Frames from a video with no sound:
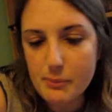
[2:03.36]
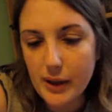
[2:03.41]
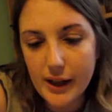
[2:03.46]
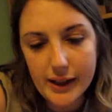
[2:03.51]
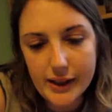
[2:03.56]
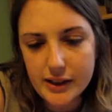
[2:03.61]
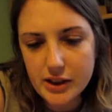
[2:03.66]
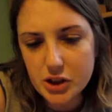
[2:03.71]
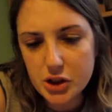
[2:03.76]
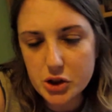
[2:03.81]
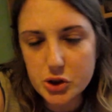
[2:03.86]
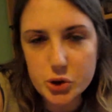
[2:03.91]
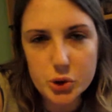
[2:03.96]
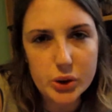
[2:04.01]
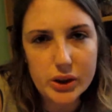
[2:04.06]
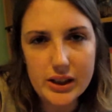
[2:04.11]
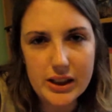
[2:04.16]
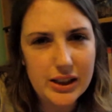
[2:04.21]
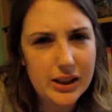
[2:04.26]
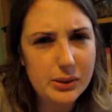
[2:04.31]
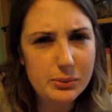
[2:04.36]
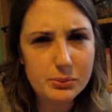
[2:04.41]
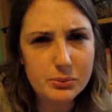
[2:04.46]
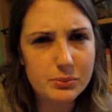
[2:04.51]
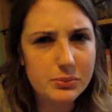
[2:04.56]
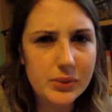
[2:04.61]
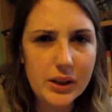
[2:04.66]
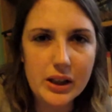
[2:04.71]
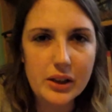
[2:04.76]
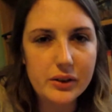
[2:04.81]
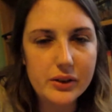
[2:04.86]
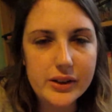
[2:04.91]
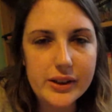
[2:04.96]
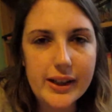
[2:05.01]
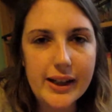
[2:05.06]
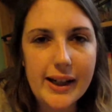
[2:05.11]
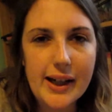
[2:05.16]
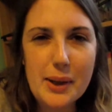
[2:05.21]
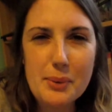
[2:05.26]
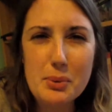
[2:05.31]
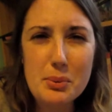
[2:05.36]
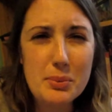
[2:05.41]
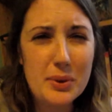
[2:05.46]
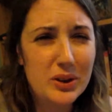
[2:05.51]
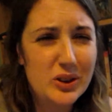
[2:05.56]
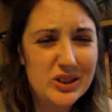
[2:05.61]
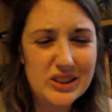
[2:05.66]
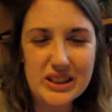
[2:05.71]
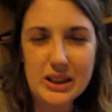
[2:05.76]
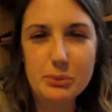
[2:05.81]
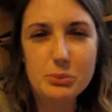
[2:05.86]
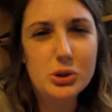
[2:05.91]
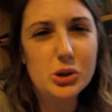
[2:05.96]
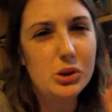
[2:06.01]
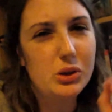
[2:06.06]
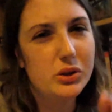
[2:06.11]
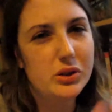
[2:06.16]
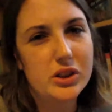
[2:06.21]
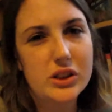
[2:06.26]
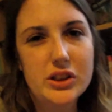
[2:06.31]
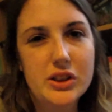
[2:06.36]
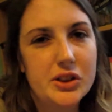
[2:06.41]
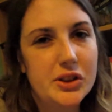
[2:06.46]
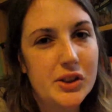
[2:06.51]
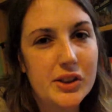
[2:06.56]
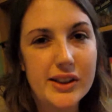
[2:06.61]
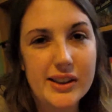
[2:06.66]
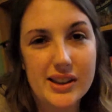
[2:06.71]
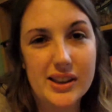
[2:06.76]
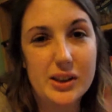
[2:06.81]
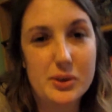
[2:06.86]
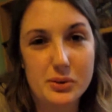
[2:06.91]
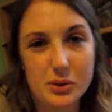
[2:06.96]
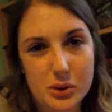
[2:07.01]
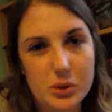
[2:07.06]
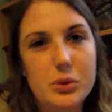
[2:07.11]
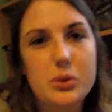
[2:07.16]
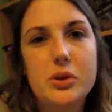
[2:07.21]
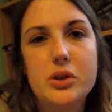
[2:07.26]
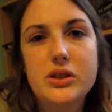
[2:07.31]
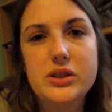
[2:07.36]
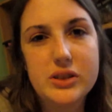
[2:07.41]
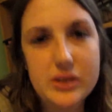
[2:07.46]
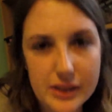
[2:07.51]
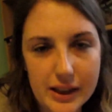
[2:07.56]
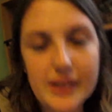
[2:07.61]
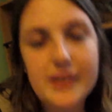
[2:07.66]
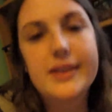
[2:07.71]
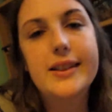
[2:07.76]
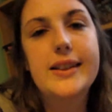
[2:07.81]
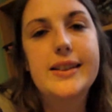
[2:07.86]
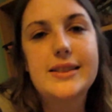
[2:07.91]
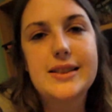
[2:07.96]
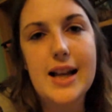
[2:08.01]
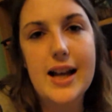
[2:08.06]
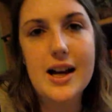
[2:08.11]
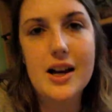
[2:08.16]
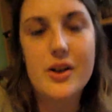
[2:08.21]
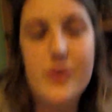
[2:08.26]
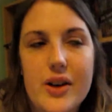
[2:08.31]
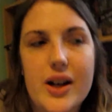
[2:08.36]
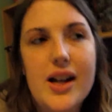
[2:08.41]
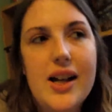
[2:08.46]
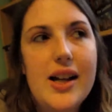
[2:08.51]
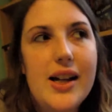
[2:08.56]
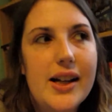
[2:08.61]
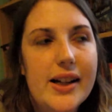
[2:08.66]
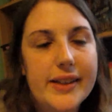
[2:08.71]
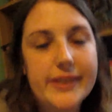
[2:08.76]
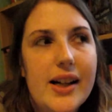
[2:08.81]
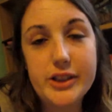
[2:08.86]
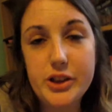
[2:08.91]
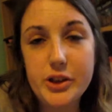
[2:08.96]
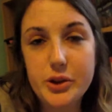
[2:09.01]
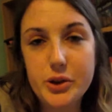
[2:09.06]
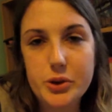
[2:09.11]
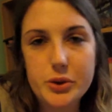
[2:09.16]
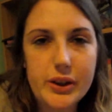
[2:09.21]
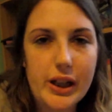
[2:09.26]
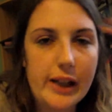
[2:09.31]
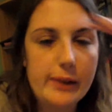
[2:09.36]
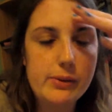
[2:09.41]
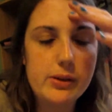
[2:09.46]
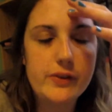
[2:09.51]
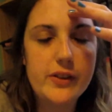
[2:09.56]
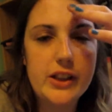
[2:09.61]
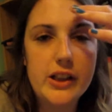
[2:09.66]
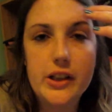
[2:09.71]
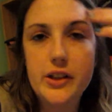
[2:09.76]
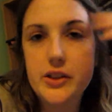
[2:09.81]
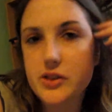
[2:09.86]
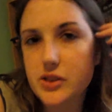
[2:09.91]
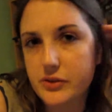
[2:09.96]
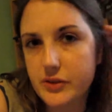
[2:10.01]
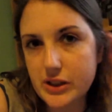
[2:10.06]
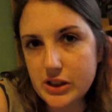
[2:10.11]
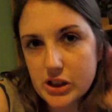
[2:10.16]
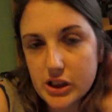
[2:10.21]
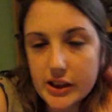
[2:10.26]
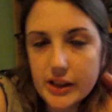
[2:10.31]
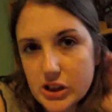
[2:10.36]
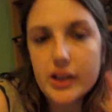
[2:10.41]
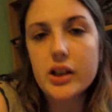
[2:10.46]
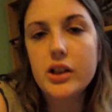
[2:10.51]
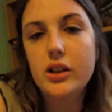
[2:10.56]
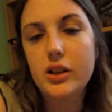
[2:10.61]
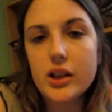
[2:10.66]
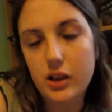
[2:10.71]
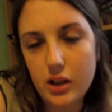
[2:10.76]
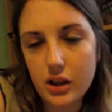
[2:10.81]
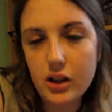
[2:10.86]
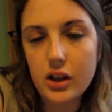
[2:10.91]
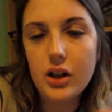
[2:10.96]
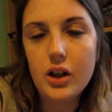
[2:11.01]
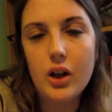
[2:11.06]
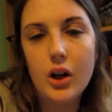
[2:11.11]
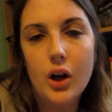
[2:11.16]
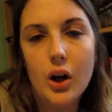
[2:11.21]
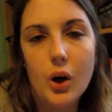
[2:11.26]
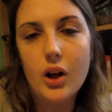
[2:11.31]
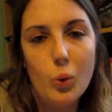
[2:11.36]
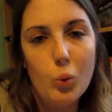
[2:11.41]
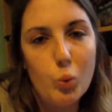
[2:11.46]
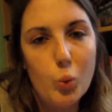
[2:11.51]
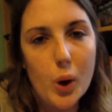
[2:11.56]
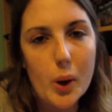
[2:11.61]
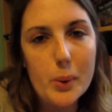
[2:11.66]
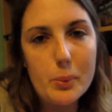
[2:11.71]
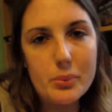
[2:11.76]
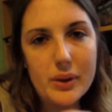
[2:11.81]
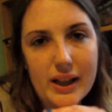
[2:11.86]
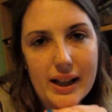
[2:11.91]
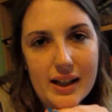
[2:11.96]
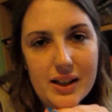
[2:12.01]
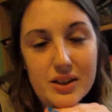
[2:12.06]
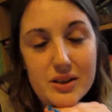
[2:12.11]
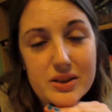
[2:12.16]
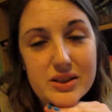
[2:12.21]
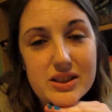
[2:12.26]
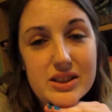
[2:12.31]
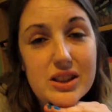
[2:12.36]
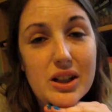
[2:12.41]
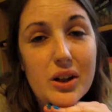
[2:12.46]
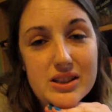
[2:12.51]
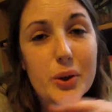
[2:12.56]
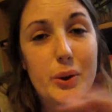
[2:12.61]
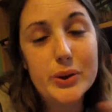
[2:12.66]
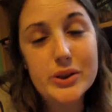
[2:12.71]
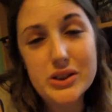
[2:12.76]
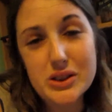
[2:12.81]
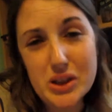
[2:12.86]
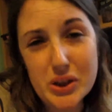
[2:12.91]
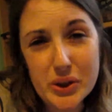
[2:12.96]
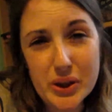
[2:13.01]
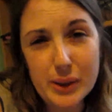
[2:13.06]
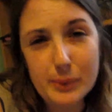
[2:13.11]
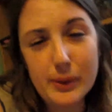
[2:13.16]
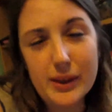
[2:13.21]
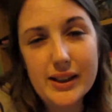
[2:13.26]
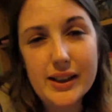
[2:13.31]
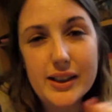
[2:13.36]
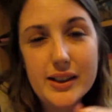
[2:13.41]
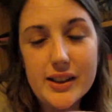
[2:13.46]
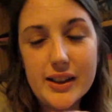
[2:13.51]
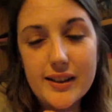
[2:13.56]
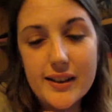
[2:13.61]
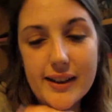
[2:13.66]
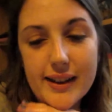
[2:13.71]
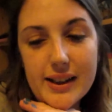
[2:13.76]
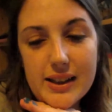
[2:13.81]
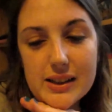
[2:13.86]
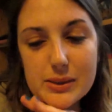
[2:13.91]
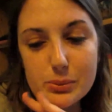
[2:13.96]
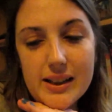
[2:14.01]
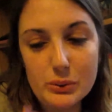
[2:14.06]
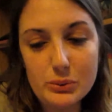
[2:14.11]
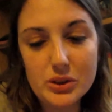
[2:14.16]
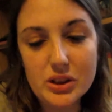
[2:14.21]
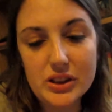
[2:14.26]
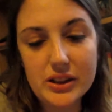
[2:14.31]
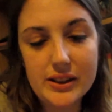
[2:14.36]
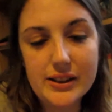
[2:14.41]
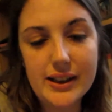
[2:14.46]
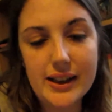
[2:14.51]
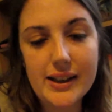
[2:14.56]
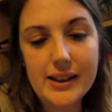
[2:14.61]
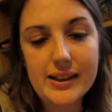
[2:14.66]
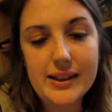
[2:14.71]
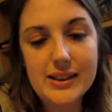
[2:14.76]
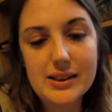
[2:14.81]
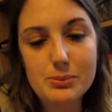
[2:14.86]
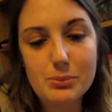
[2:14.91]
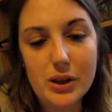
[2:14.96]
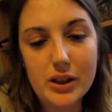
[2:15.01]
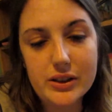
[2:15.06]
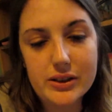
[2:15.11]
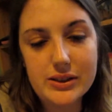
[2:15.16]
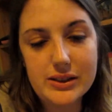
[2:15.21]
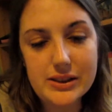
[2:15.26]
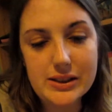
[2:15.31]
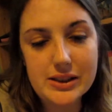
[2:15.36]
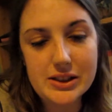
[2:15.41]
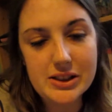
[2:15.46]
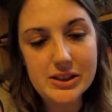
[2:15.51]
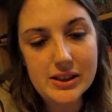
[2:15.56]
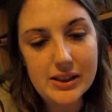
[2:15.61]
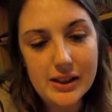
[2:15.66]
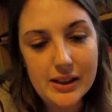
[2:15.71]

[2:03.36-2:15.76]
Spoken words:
may stream here and there, but mostly I'm not gonna try and like record and get things out, and the usual gaming videos obviously won't be out, so sorry about that guys, but I'm just gonna take this month